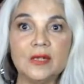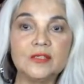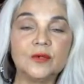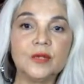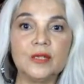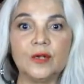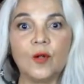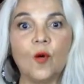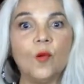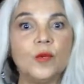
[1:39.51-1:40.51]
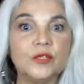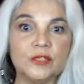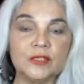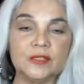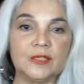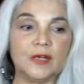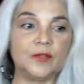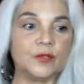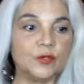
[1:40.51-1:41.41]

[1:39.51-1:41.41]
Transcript: I donated a whole bunch of things today to the